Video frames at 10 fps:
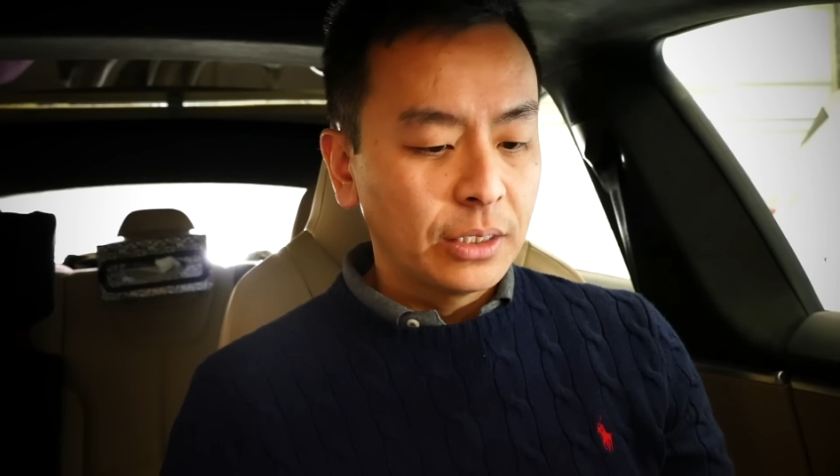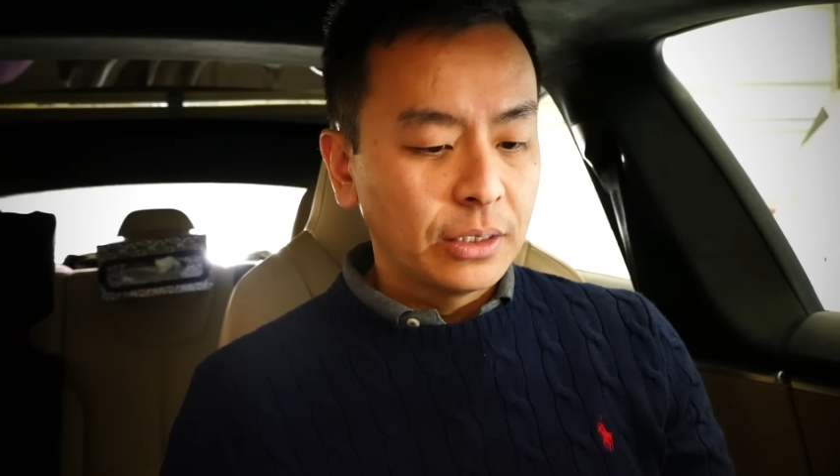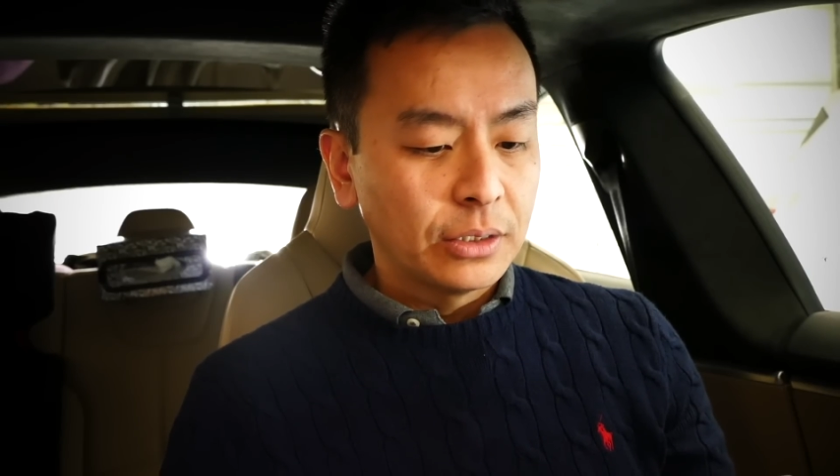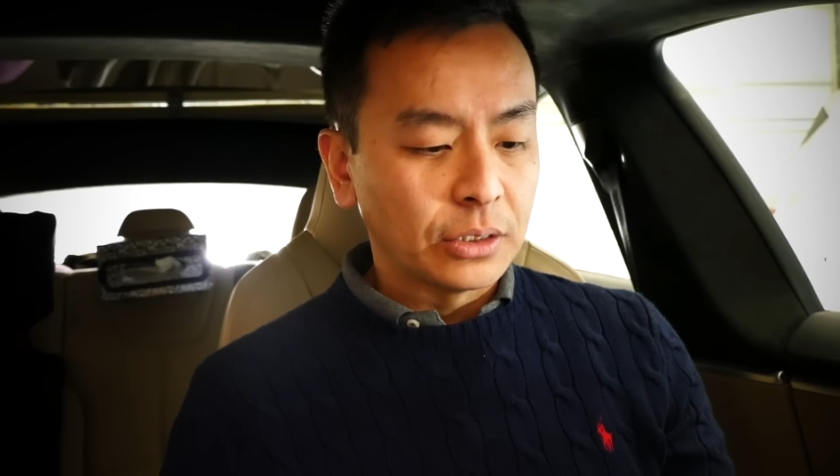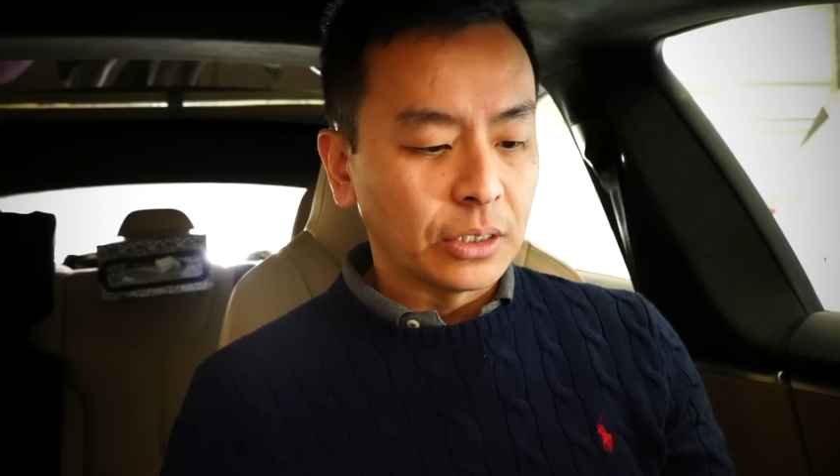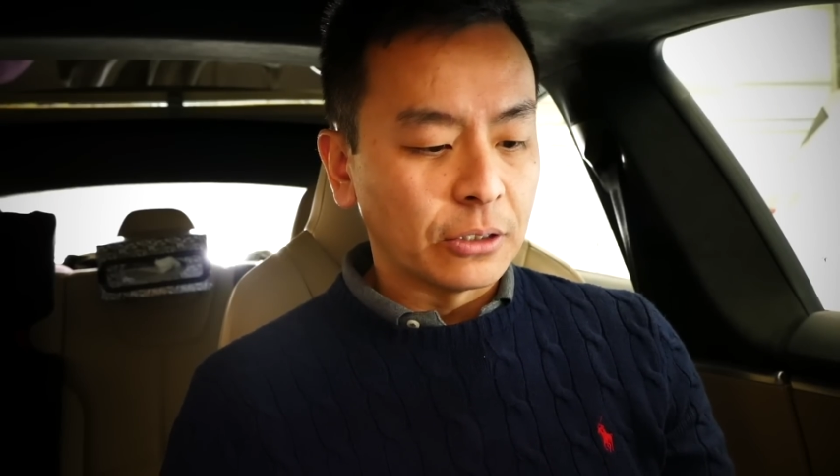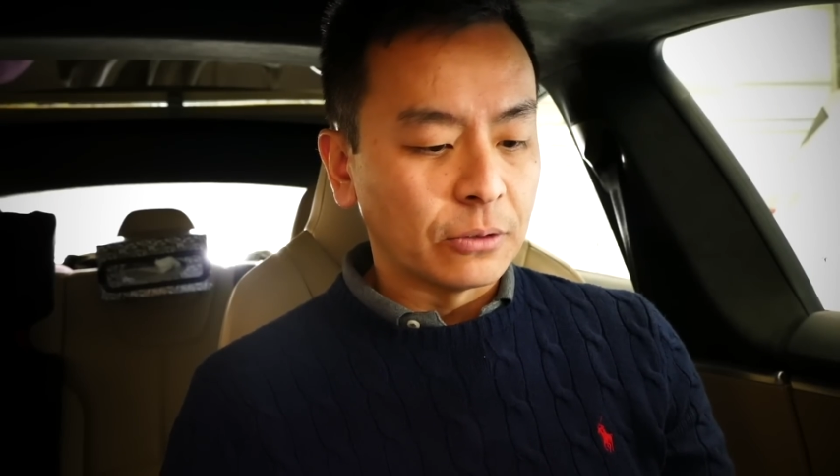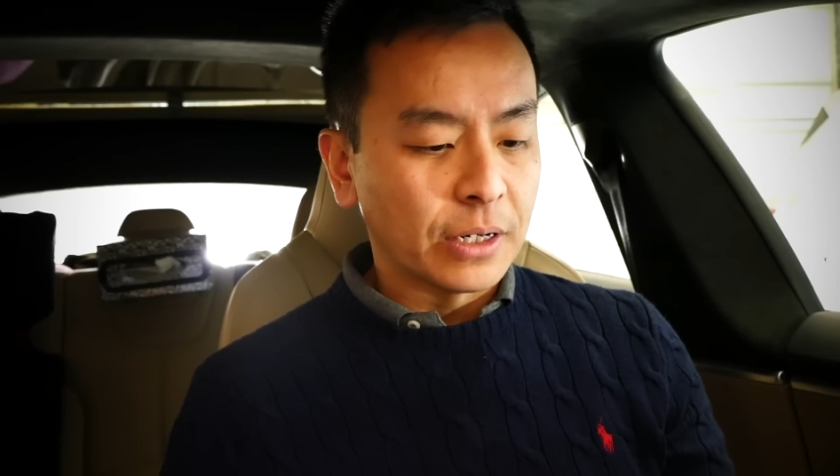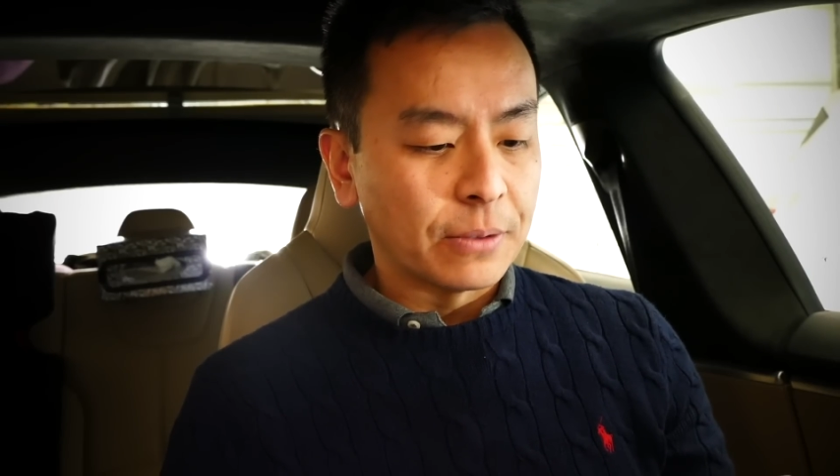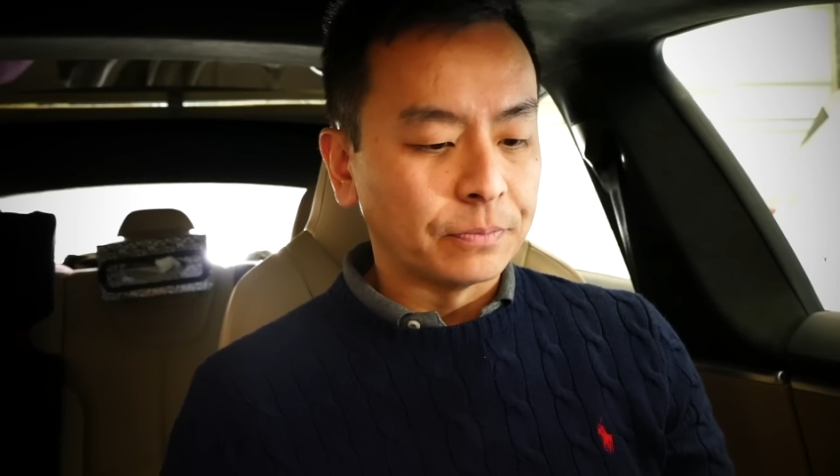
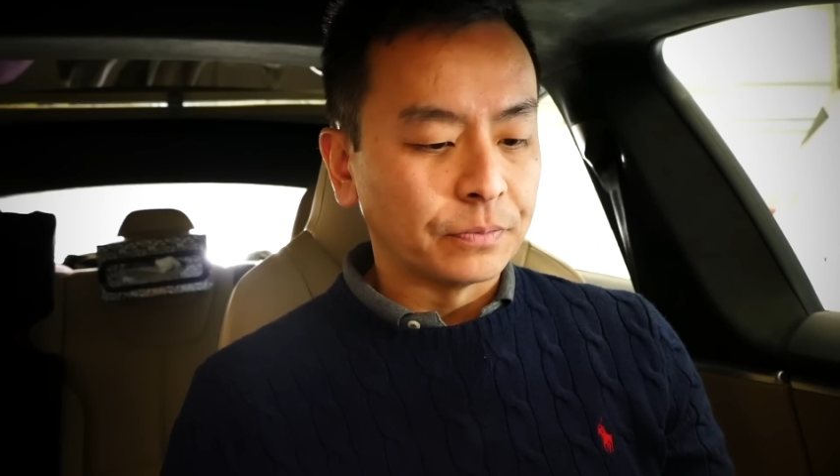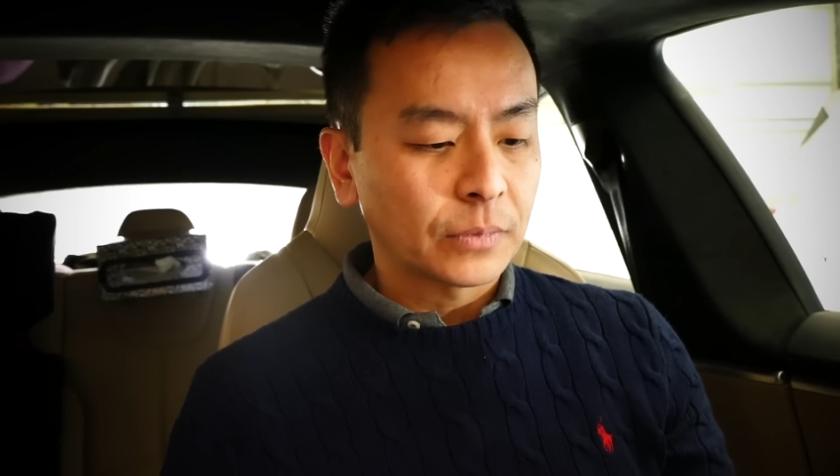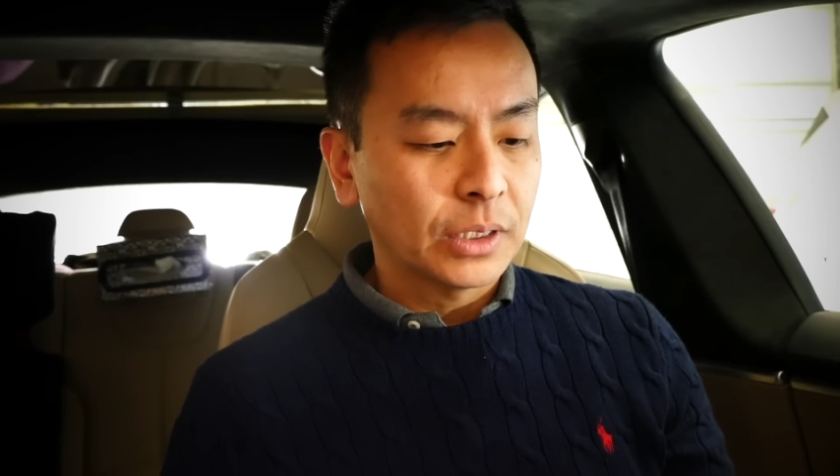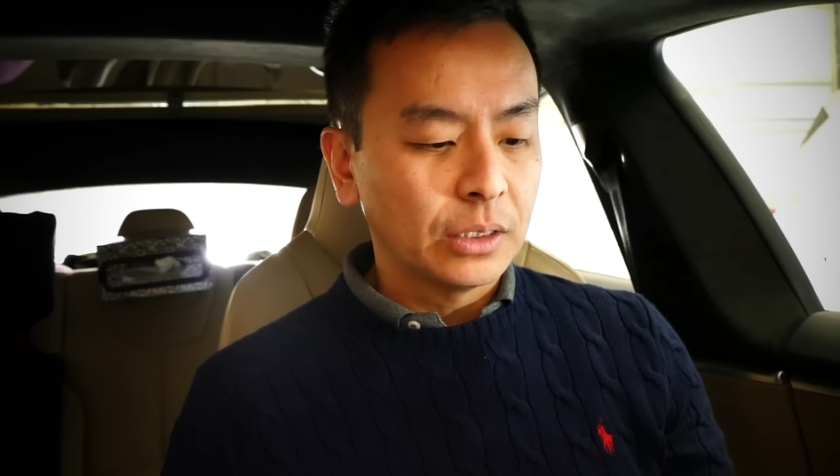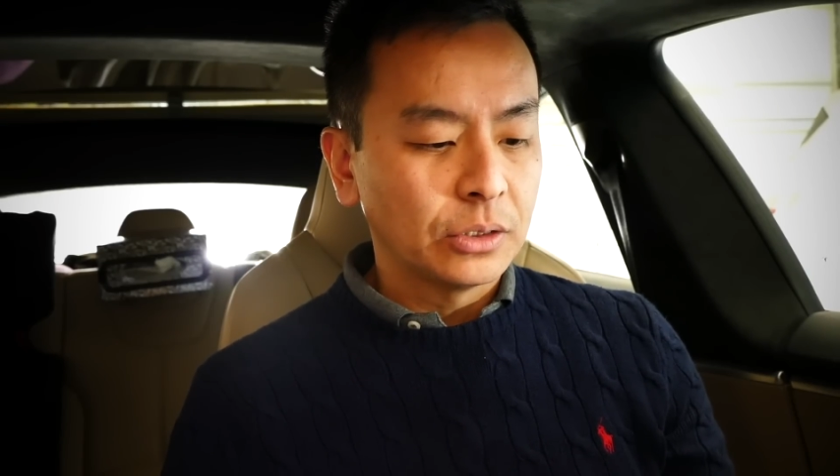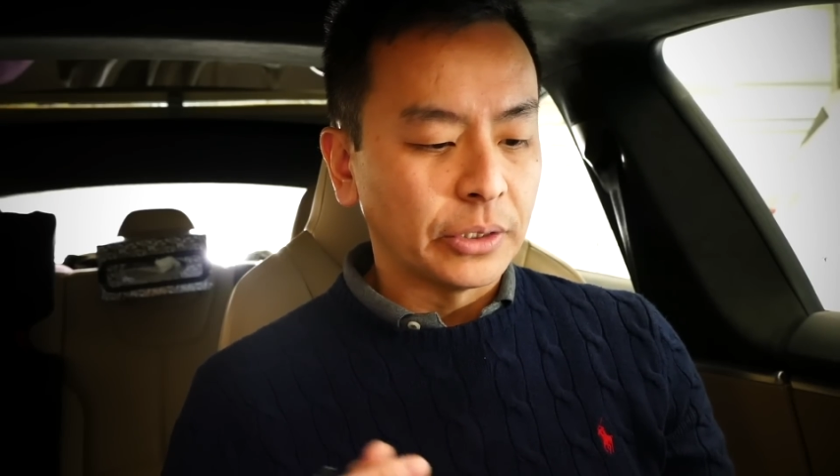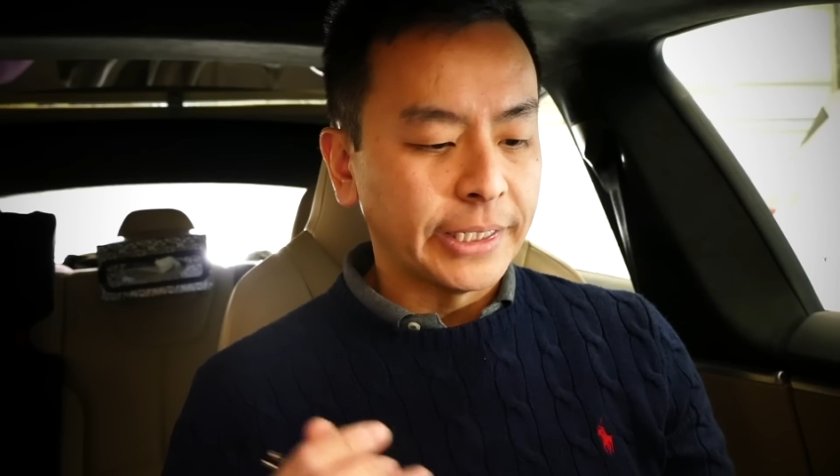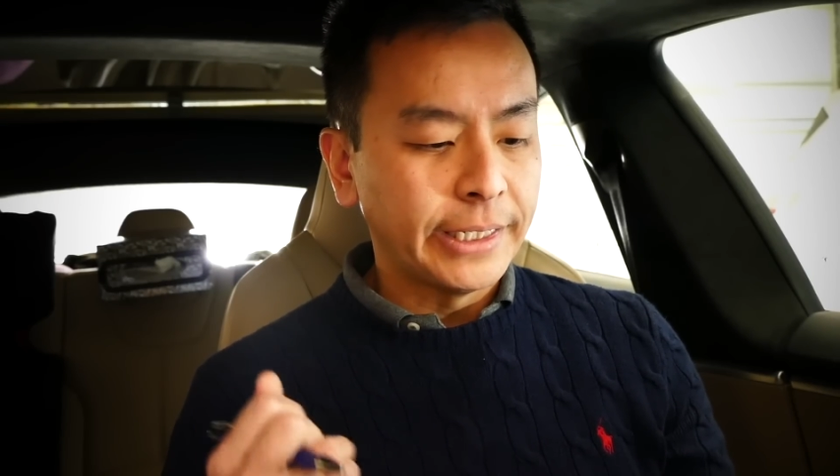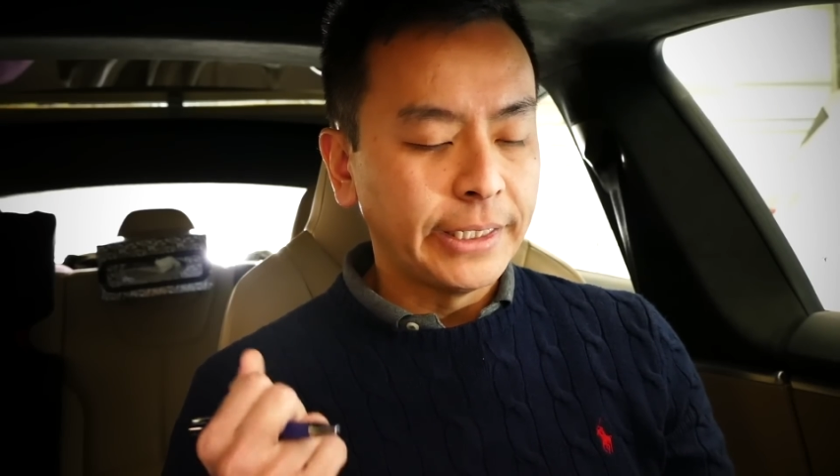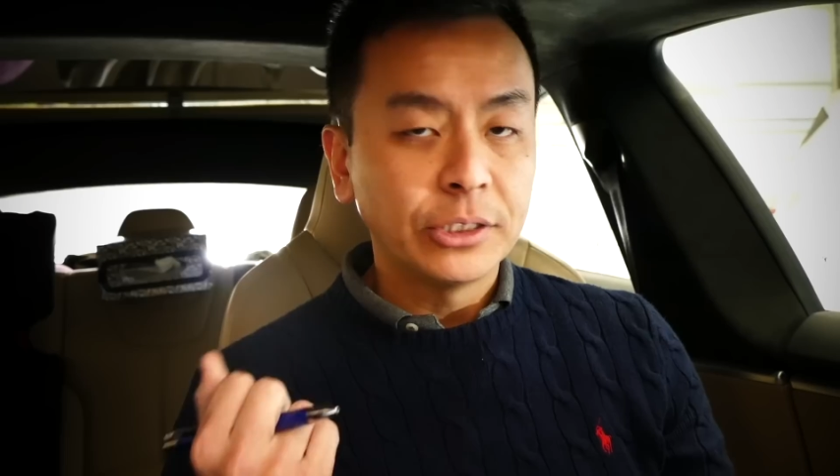So
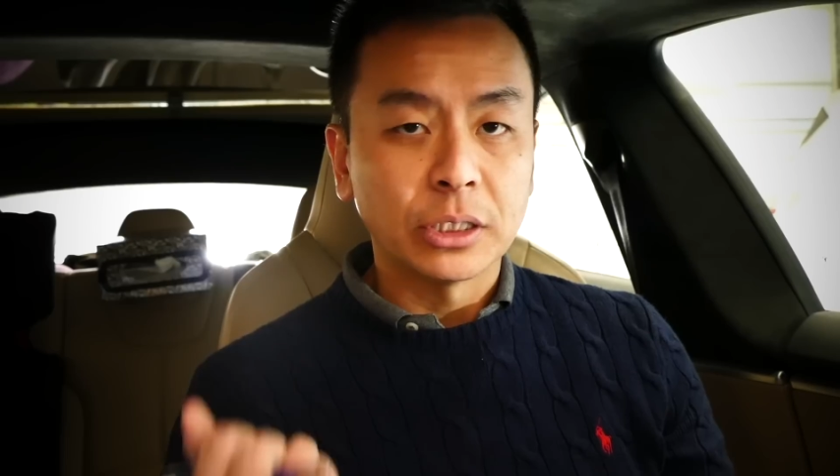he's